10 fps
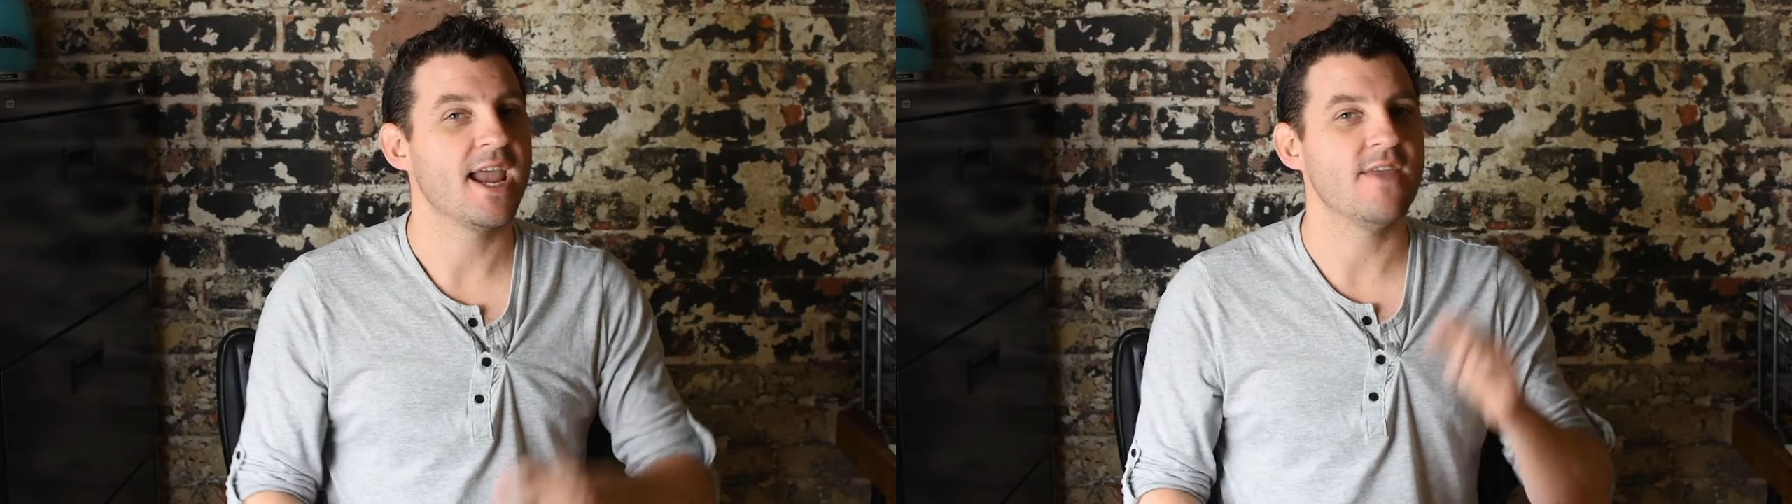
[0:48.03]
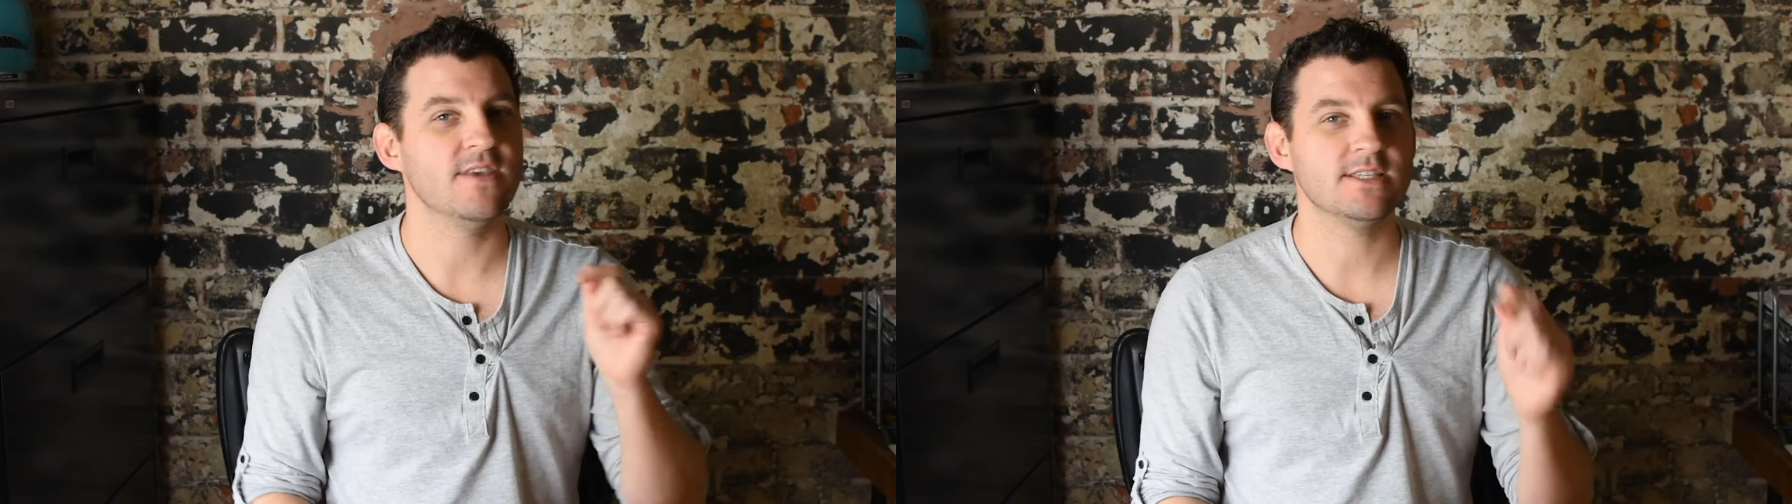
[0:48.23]

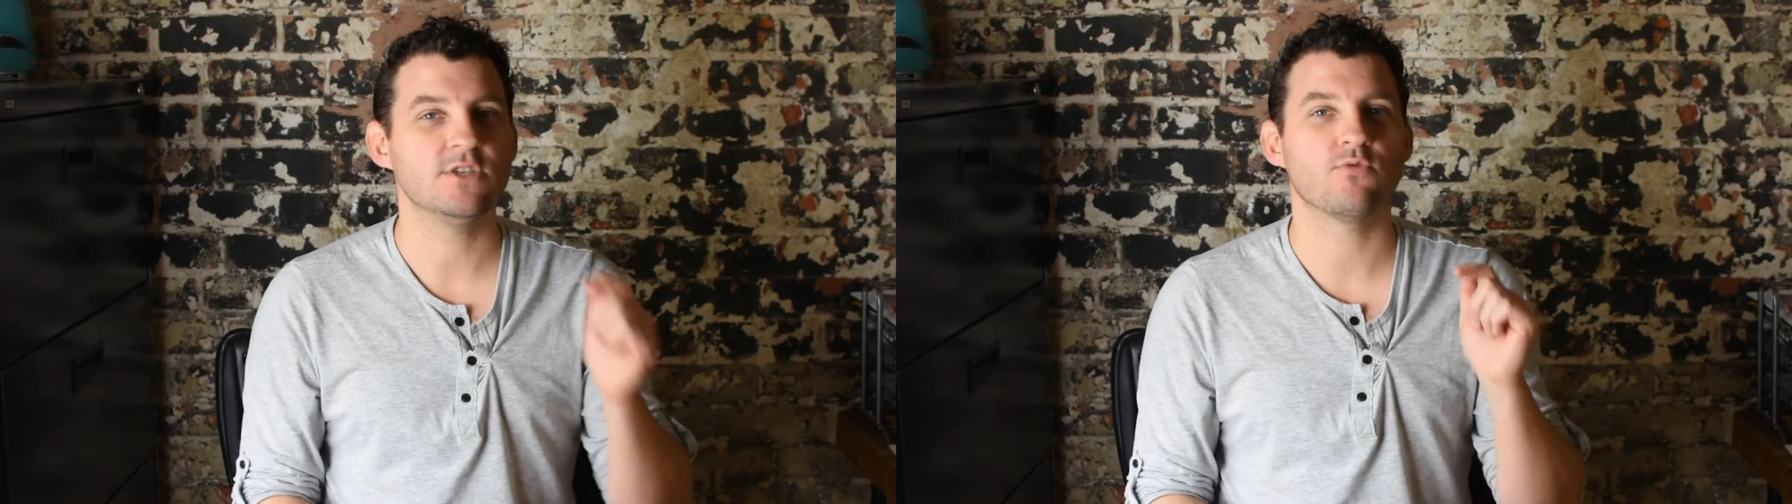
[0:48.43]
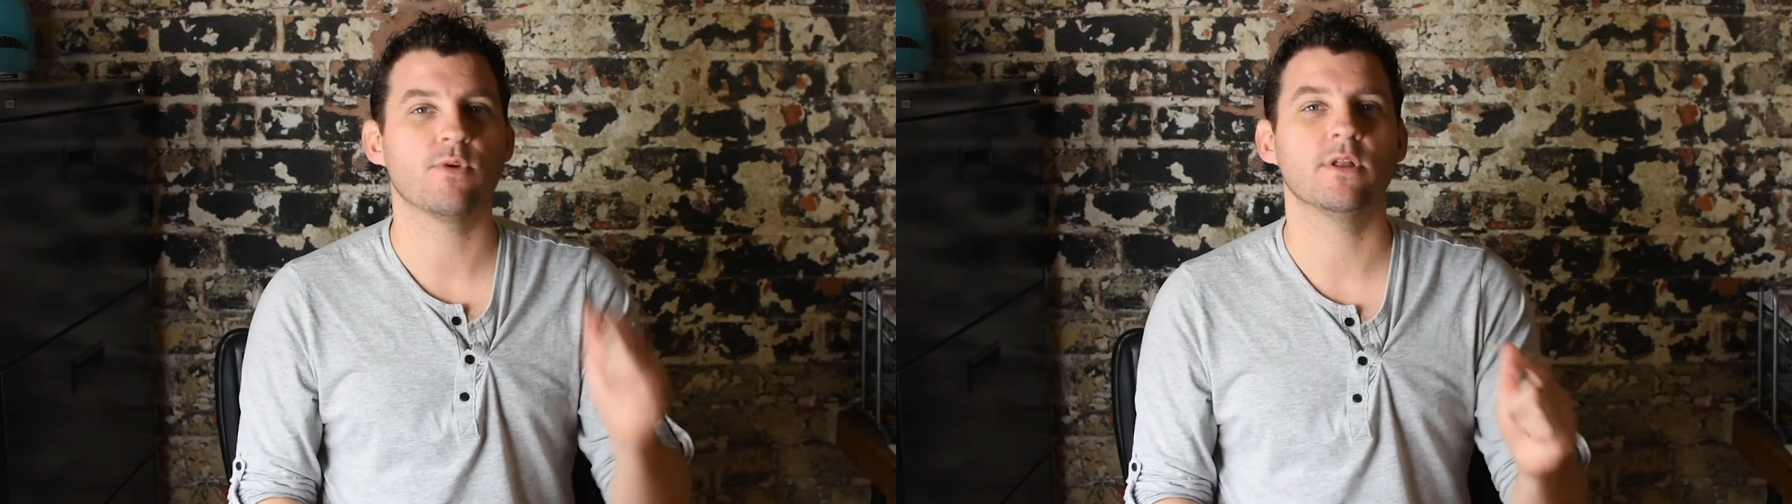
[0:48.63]
And this
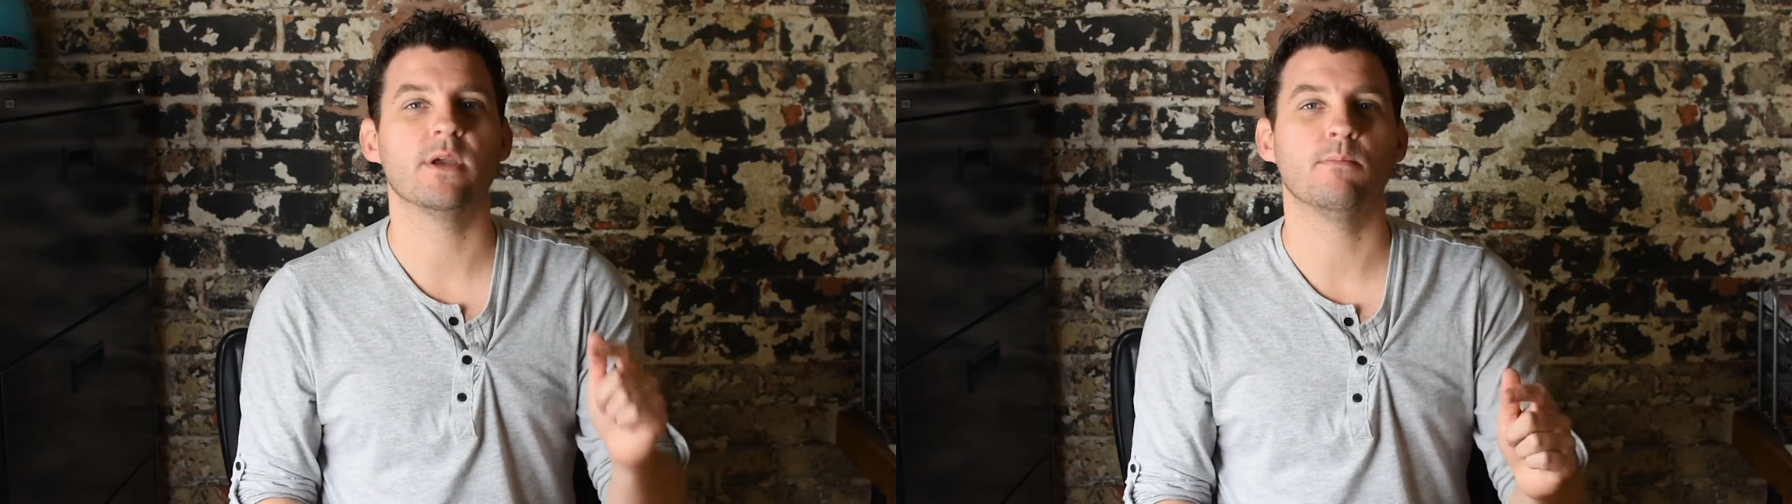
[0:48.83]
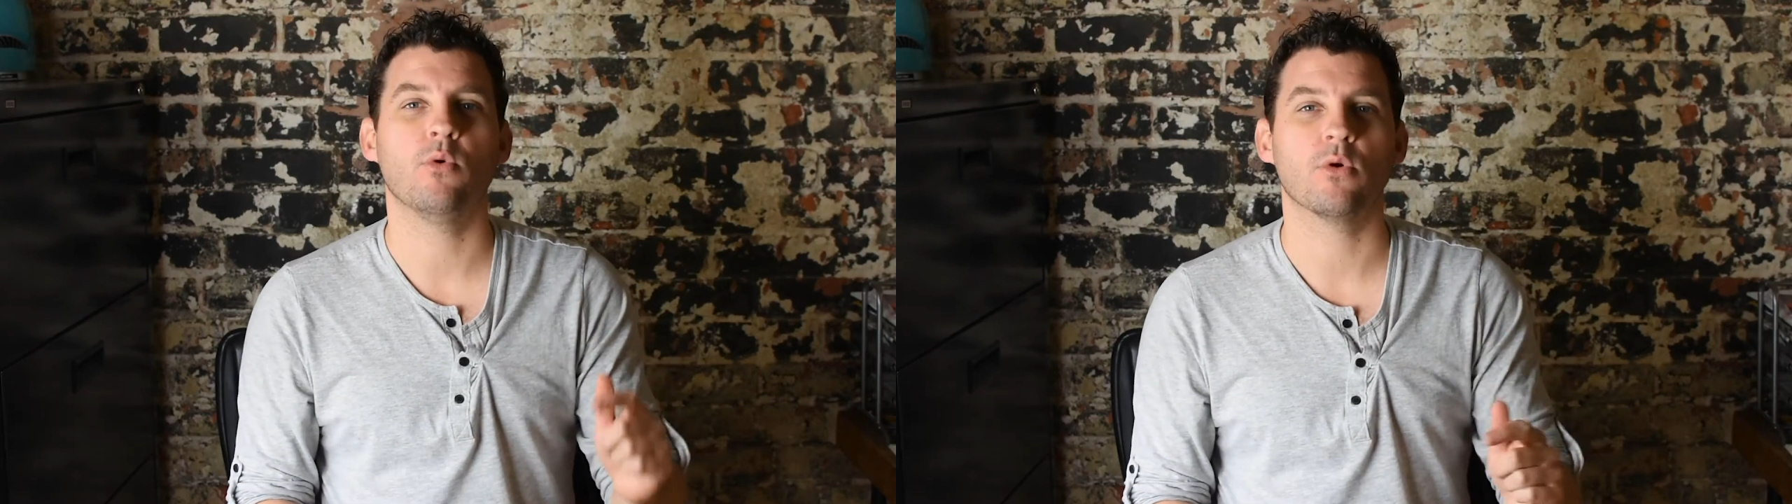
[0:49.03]
is really
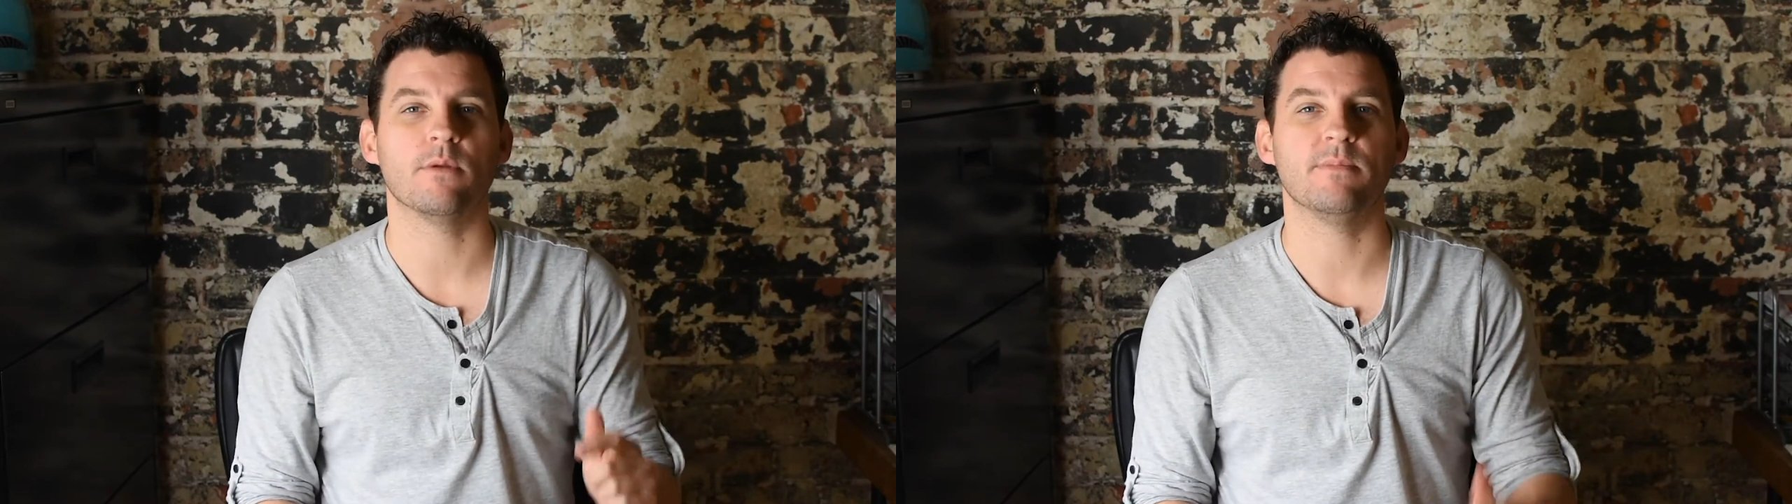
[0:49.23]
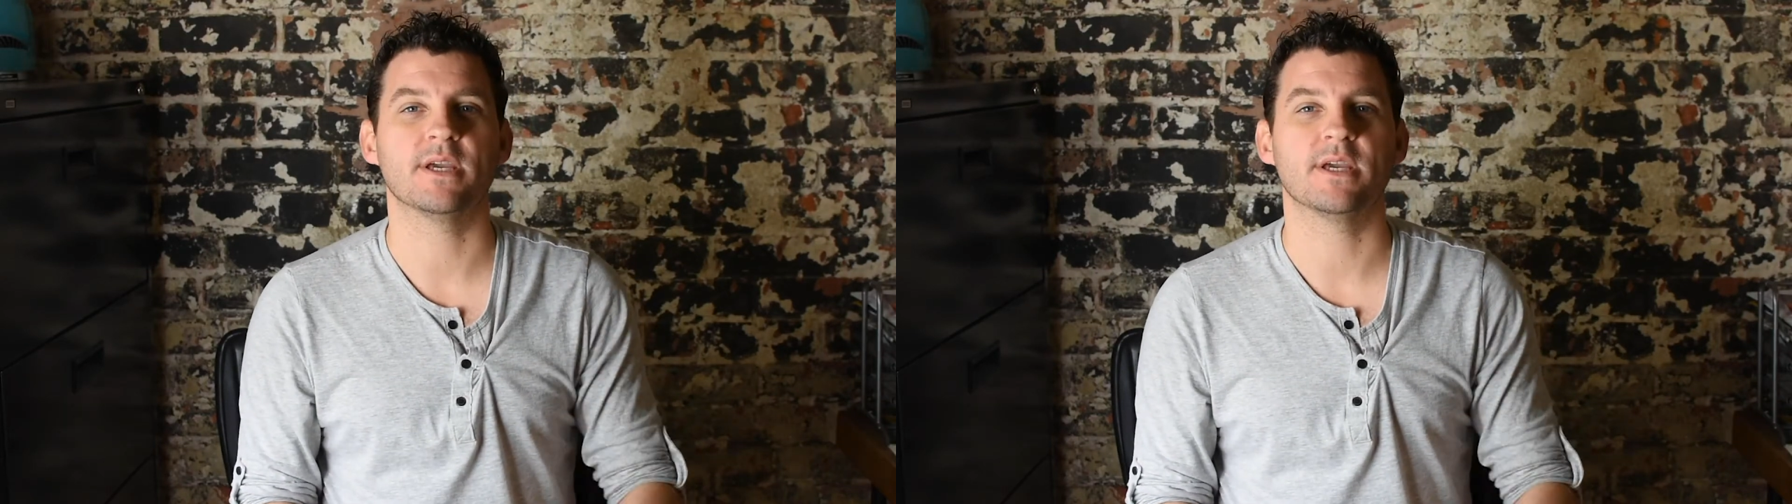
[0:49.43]
important